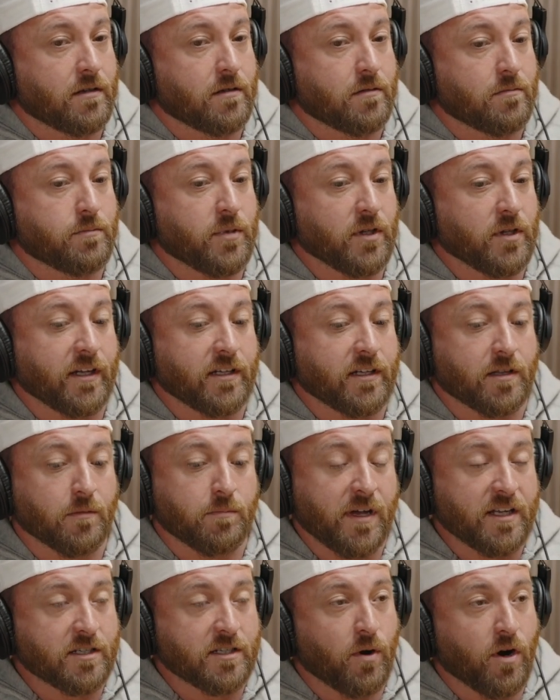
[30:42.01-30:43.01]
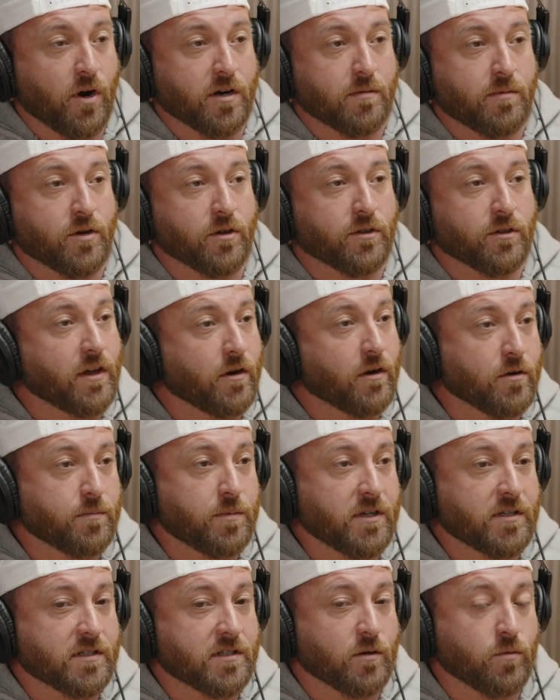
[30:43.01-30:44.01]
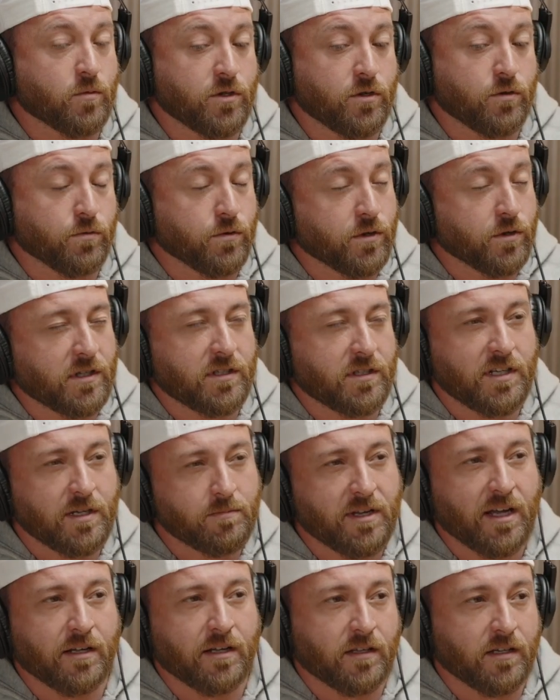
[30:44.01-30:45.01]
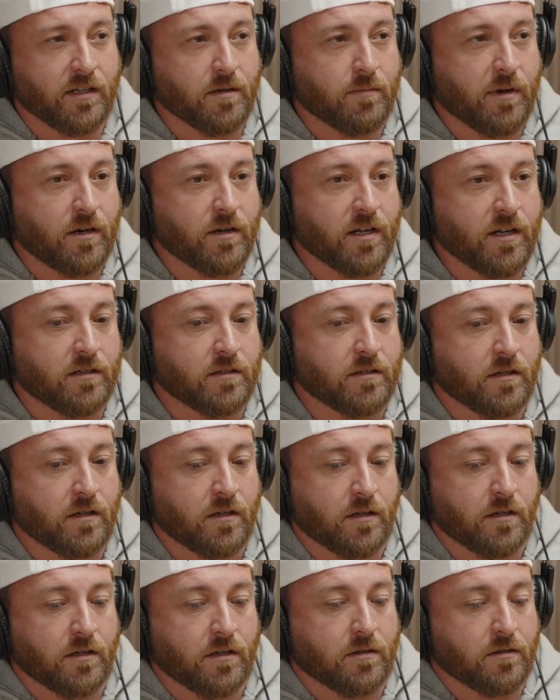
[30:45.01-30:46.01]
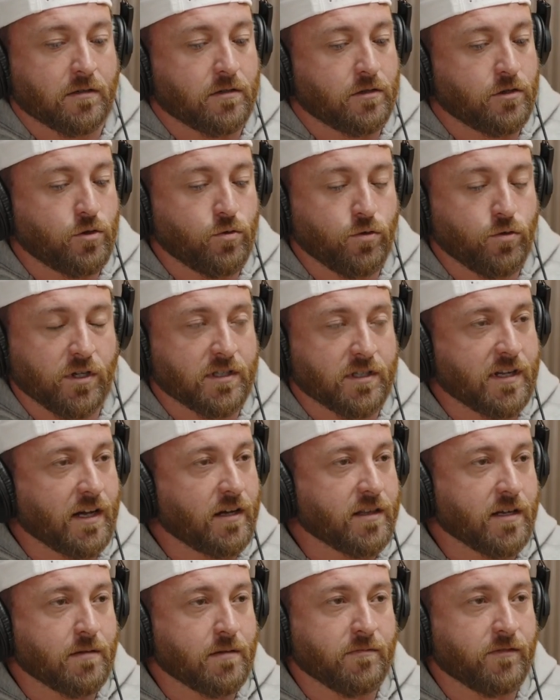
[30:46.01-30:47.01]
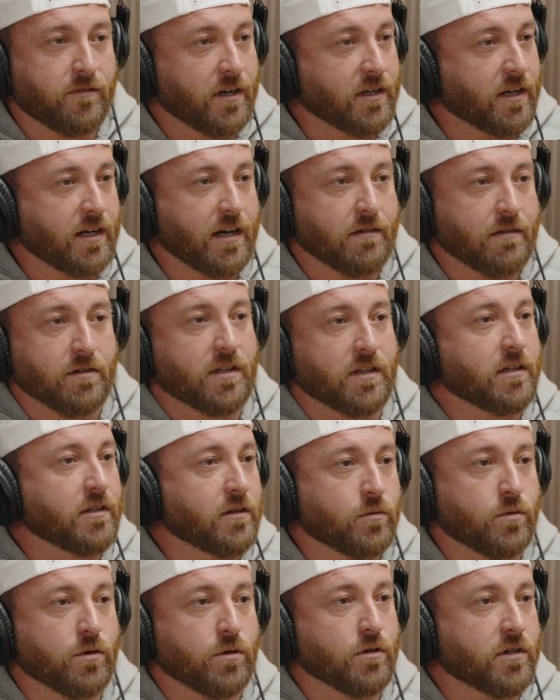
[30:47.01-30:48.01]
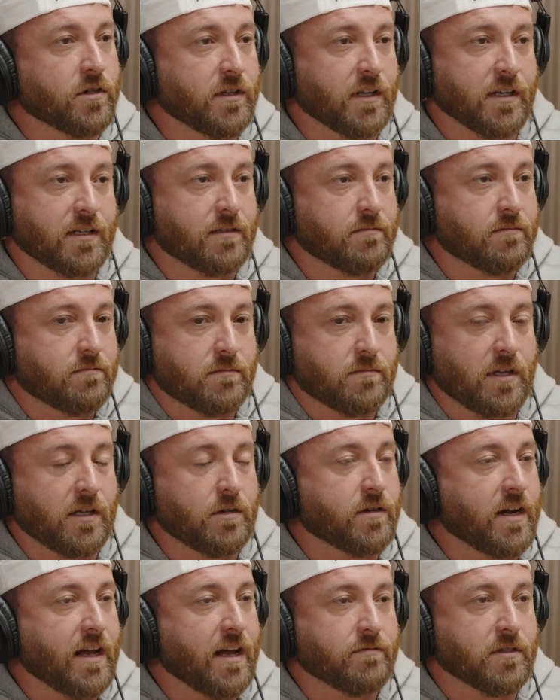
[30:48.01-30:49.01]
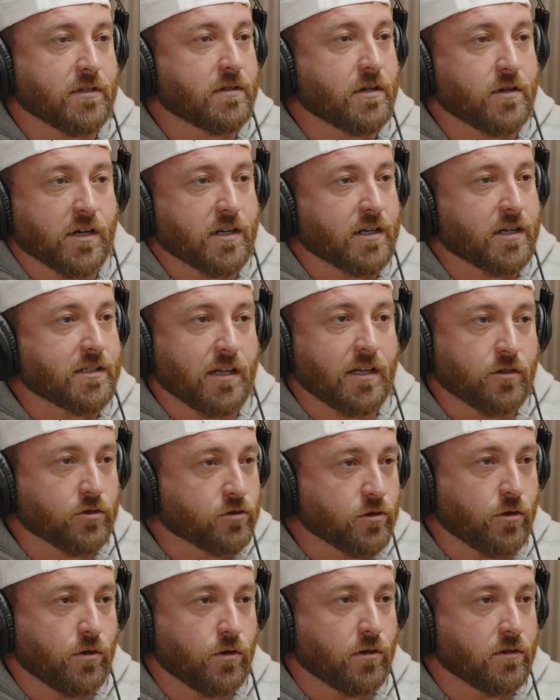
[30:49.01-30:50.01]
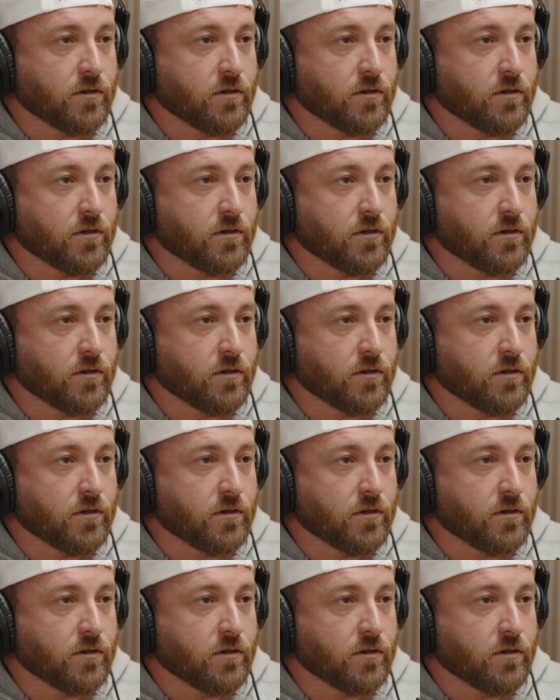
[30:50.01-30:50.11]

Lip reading: But like the best part about a therapist, like when you really deep down think about it, you can tell them fucking everything in the world and they don't have to, they're not going to tell a soul.